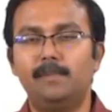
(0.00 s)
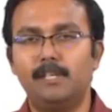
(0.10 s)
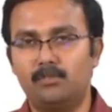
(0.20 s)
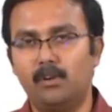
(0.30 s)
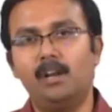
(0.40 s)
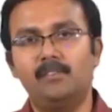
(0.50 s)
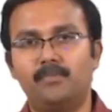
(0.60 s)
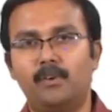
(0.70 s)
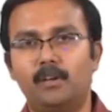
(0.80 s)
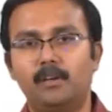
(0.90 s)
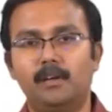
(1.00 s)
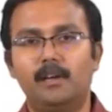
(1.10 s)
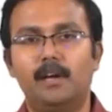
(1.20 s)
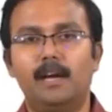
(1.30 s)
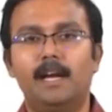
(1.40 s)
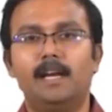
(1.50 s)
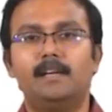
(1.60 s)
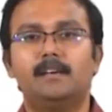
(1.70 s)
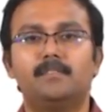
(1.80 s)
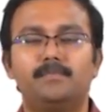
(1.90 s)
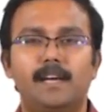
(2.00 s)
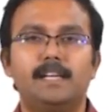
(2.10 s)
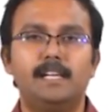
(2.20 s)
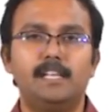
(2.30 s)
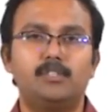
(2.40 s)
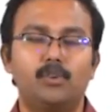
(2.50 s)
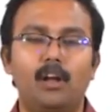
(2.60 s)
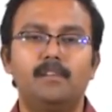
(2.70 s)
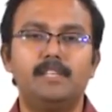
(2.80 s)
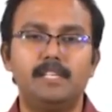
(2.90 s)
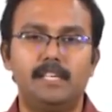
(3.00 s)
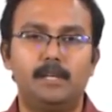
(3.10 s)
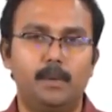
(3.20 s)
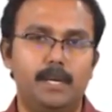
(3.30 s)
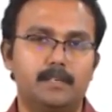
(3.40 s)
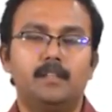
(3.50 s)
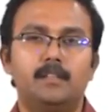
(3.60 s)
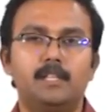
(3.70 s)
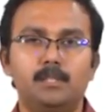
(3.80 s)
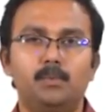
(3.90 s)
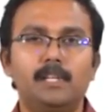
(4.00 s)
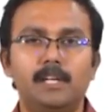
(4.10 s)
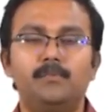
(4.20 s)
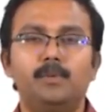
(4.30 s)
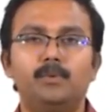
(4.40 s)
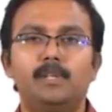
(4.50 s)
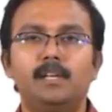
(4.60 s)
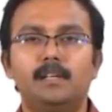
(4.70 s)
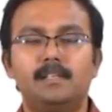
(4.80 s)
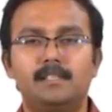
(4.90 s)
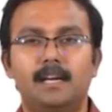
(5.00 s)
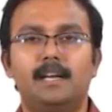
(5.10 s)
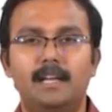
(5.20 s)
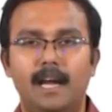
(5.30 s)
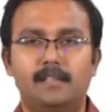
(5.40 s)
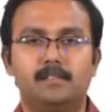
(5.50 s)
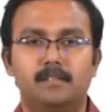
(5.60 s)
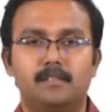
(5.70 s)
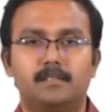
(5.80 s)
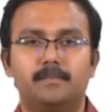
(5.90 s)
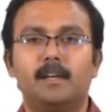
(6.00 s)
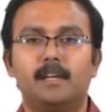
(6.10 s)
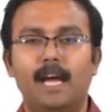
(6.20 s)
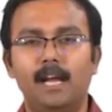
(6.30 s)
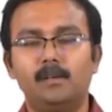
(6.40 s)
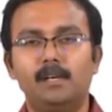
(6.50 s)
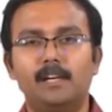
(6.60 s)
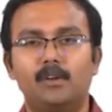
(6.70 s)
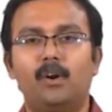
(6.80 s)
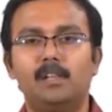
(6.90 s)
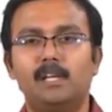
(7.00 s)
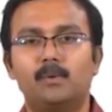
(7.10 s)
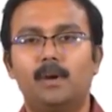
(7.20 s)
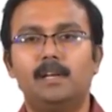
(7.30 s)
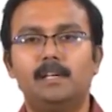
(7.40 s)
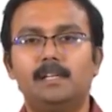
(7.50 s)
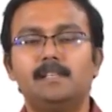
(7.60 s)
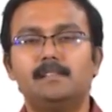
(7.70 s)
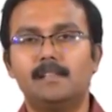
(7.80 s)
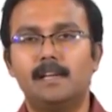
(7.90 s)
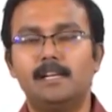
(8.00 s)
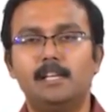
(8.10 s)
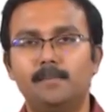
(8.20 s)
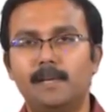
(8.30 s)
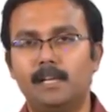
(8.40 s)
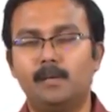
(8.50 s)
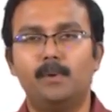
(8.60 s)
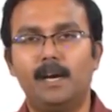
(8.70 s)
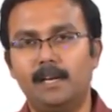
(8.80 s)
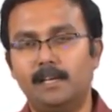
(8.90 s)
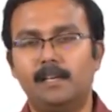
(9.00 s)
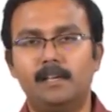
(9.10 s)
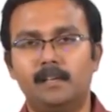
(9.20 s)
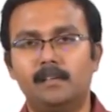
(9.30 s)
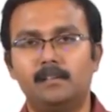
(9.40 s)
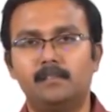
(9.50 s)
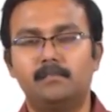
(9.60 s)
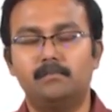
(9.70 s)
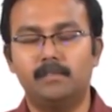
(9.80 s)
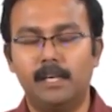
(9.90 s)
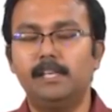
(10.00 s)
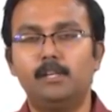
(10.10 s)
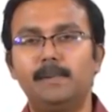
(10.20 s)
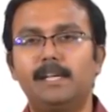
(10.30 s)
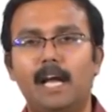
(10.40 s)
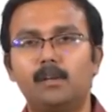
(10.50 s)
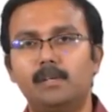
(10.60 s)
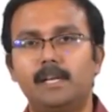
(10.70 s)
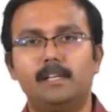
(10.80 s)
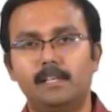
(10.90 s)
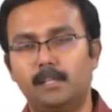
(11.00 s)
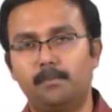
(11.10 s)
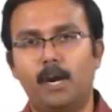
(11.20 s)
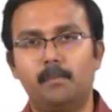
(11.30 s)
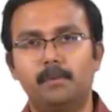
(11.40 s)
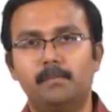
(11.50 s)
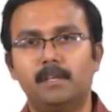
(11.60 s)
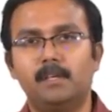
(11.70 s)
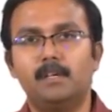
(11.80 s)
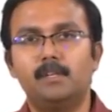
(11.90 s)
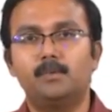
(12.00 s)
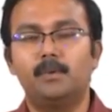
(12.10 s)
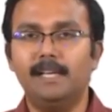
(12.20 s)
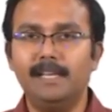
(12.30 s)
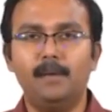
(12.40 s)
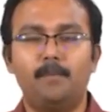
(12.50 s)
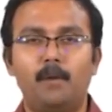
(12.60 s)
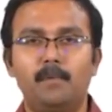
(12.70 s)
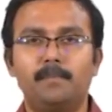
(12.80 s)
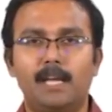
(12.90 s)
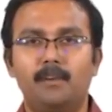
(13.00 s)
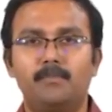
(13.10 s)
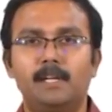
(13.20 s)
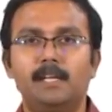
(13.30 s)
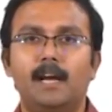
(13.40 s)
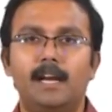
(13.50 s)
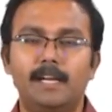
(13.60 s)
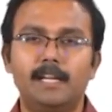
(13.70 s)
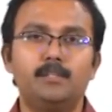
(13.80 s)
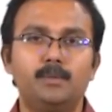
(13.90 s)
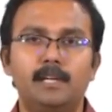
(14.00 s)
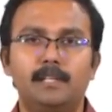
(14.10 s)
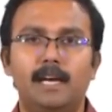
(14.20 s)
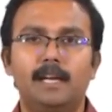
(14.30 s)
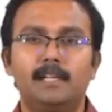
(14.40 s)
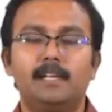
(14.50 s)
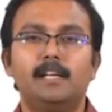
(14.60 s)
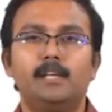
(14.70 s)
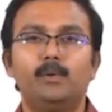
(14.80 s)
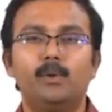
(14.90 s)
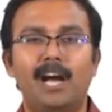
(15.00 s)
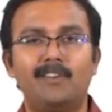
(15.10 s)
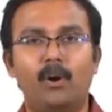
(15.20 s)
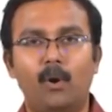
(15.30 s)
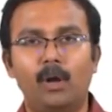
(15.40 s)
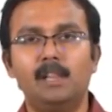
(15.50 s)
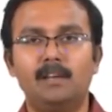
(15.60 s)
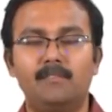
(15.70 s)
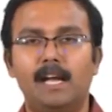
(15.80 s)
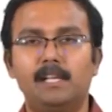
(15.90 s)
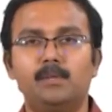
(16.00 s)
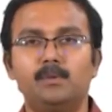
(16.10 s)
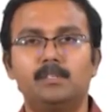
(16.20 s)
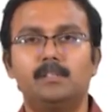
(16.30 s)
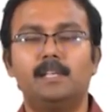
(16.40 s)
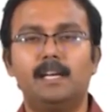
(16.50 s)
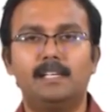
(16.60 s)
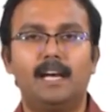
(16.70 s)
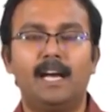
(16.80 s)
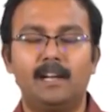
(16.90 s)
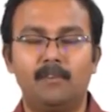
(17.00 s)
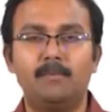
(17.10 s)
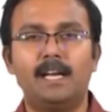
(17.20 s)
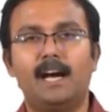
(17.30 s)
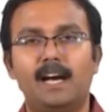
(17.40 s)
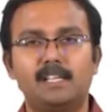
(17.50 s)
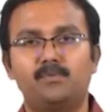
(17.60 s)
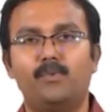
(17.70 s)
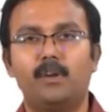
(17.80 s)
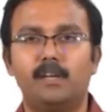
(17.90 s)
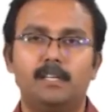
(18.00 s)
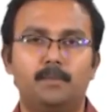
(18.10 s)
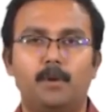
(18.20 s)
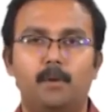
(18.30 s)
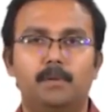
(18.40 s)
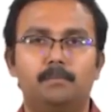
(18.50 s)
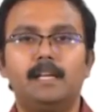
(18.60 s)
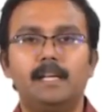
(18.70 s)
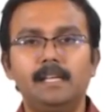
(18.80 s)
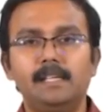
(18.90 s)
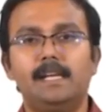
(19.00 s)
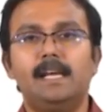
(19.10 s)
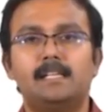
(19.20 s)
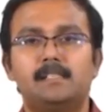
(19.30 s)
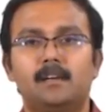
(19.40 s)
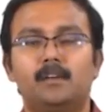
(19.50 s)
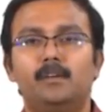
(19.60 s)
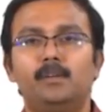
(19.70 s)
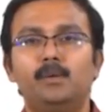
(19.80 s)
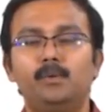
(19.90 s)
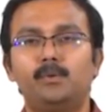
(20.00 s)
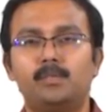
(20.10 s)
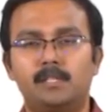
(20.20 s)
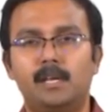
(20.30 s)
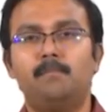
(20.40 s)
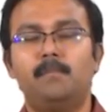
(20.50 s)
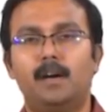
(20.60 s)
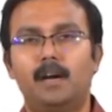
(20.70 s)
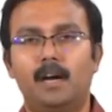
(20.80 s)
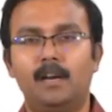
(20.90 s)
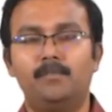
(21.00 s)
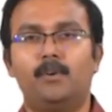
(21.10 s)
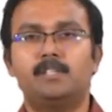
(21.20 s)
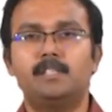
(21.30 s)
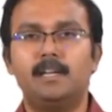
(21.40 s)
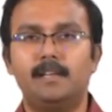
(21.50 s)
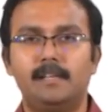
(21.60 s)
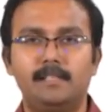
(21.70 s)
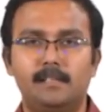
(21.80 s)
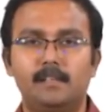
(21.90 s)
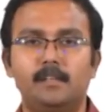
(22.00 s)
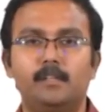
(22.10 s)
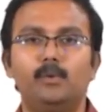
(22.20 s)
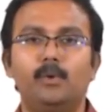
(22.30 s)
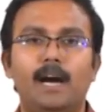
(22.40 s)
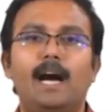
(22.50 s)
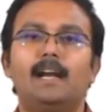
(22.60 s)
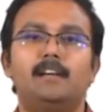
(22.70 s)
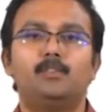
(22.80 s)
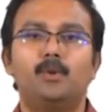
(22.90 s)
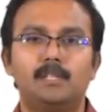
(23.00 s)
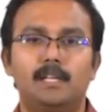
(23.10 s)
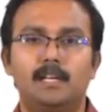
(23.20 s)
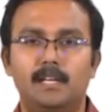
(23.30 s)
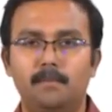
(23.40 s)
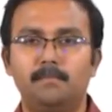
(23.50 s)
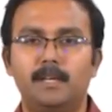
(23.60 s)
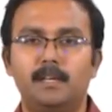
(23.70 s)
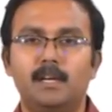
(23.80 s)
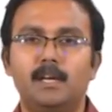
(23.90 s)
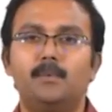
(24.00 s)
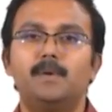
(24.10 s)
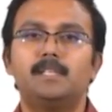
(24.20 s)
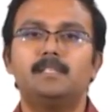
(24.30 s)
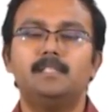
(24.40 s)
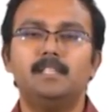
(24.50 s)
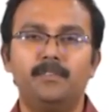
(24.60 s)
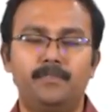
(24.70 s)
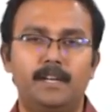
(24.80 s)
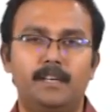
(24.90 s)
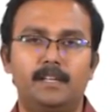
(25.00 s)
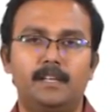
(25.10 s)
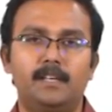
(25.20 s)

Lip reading: be solved for, and finally solve these equations. This will give you the desired answers. Calculate all the quantities that need to be required that need to be calculated in the problem. So, read the problem carefully and ensure that you have all the values that have been asked for in the problem. In case due to some unfortunate reason you had chosen a number which is different